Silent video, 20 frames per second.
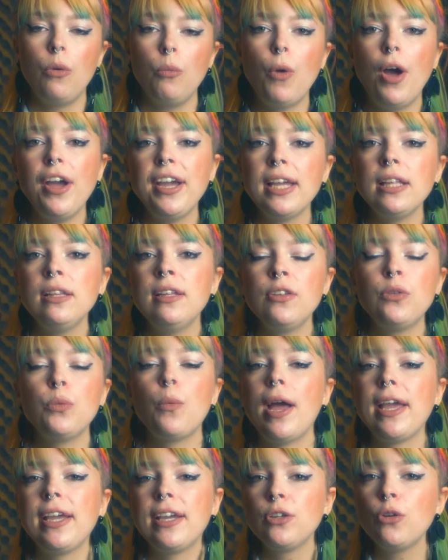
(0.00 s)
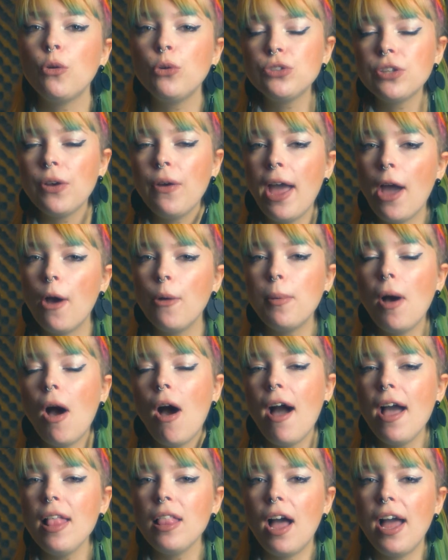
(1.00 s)
Working this way can also help
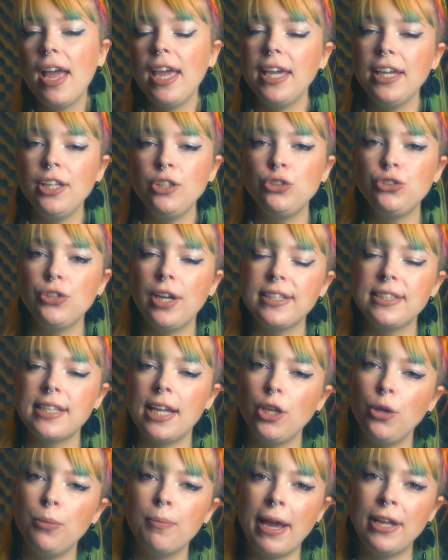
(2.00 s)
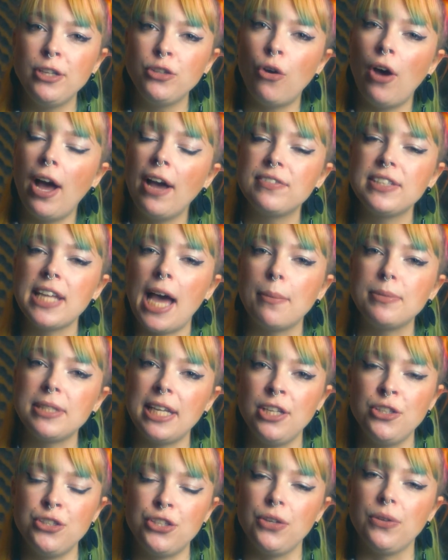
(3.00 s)
highlight interest that you may not have tapped
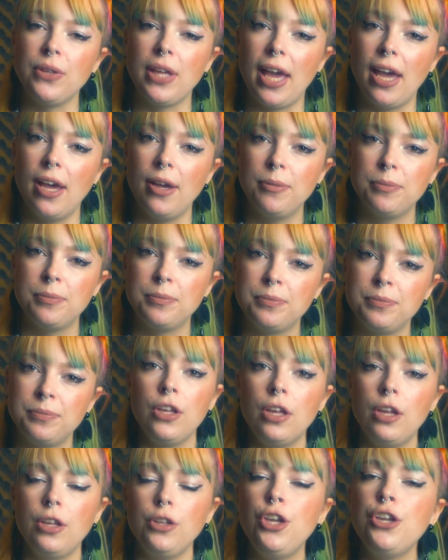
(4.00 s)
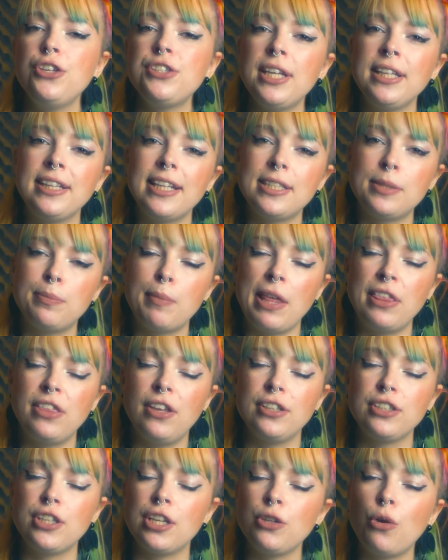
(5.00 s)
into yet. Using this
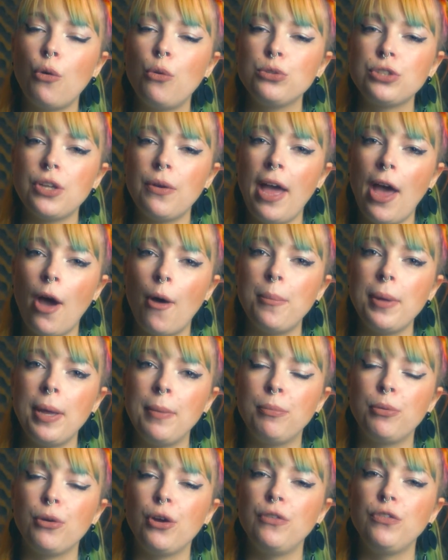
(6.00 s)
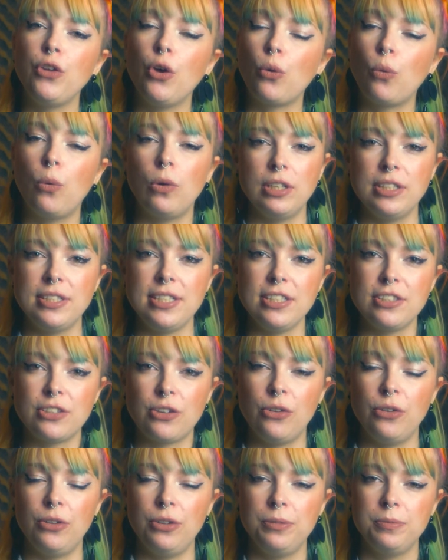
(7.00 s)
method can also help improve your quality
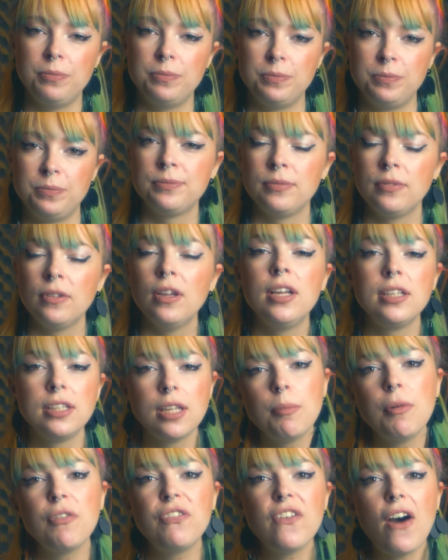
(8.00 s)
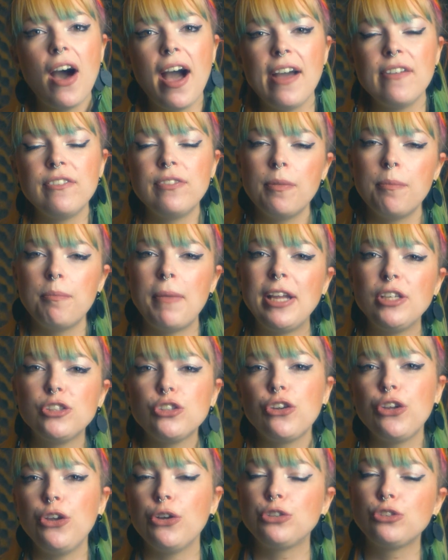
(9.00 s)
score. Number 5, make
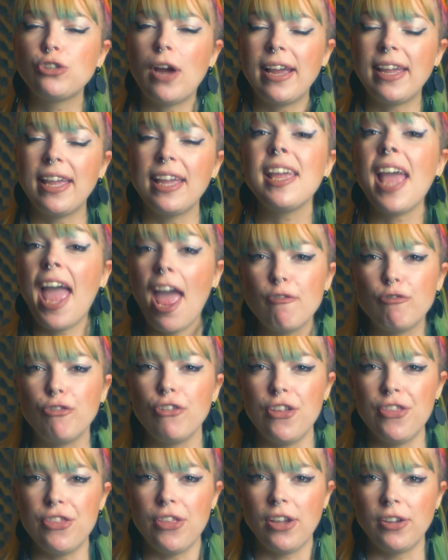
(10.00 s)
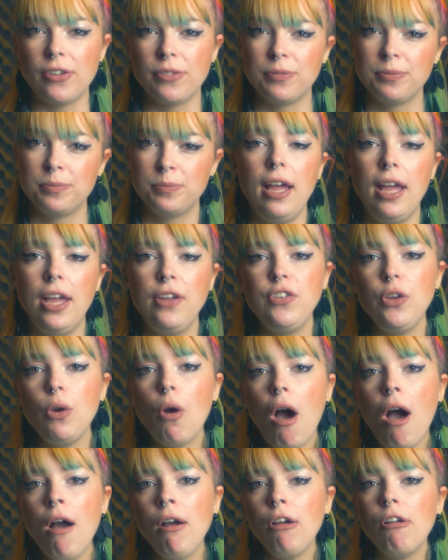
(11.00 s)
sure you're tracking everything. If you
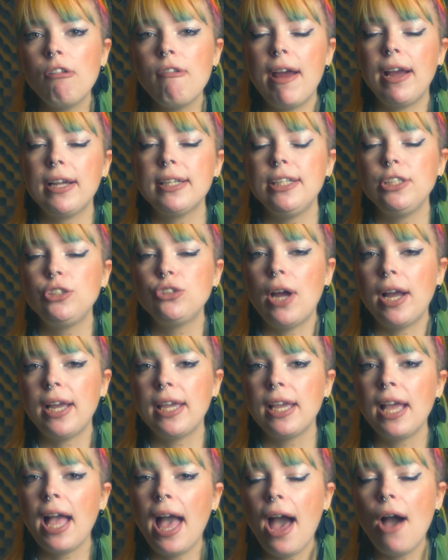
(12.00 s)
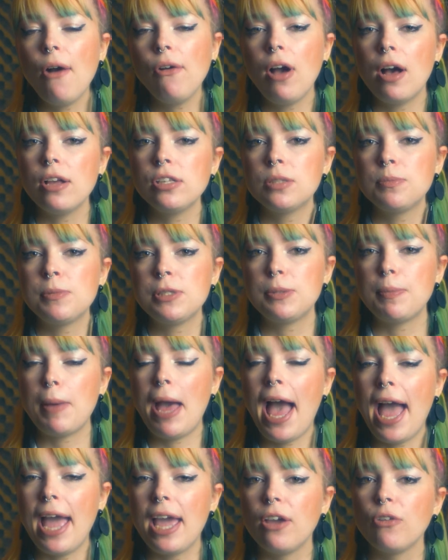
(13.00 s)
aren't correctly tracking how customers
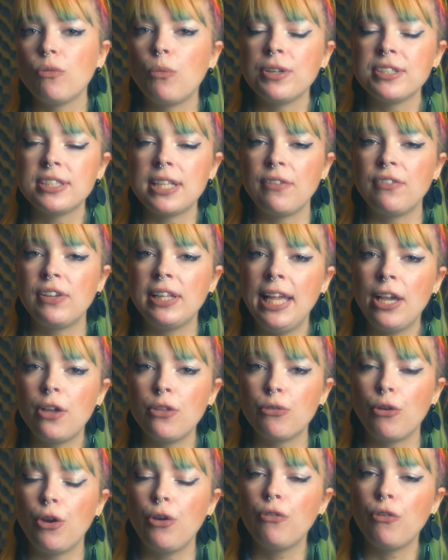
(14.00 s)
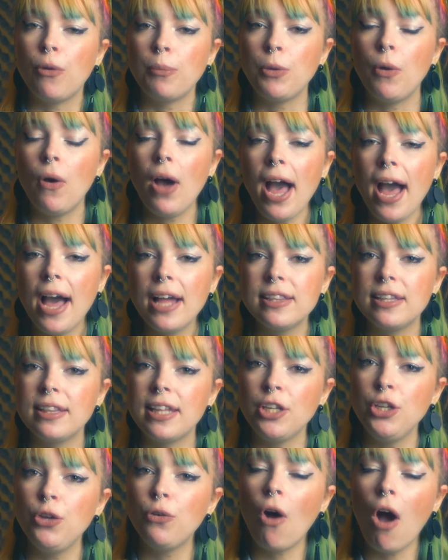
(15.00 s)
behave once they've clicked through from your ads,
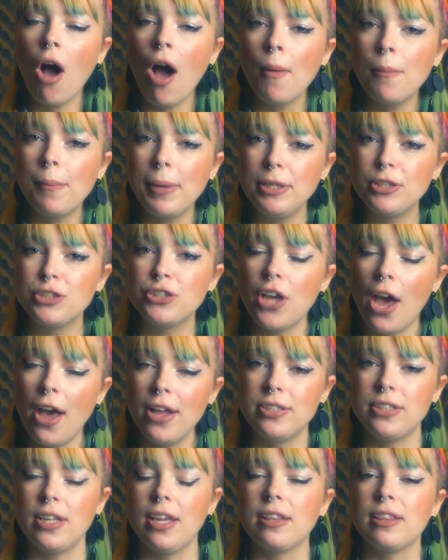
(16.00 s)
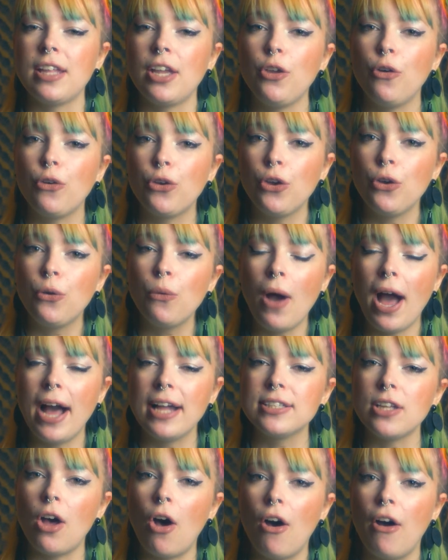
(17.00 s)
then you can't be certain that your Google
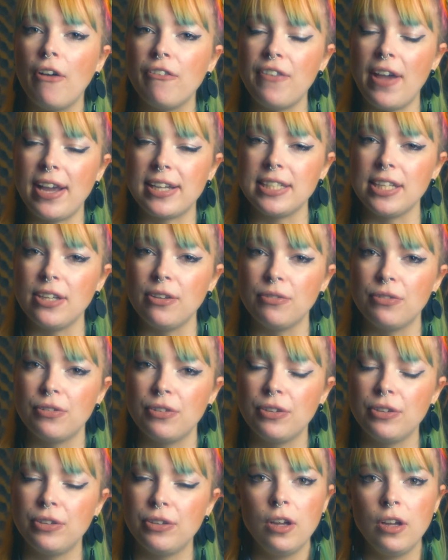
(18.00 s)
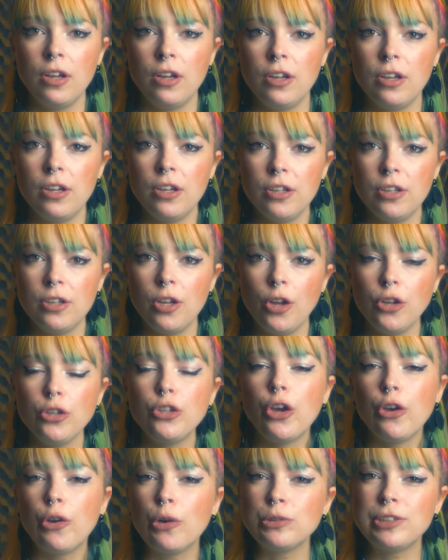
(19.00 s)
ads are effective.
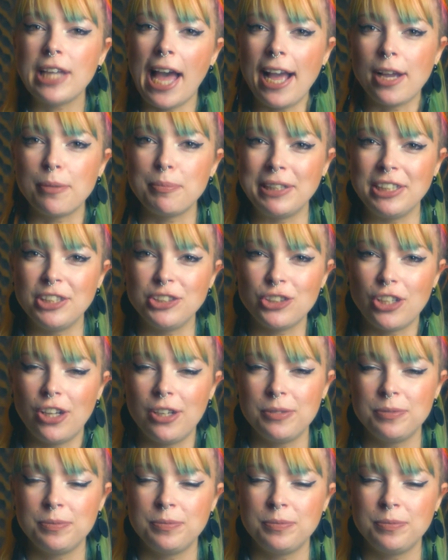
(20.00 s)
Google Tag Manager.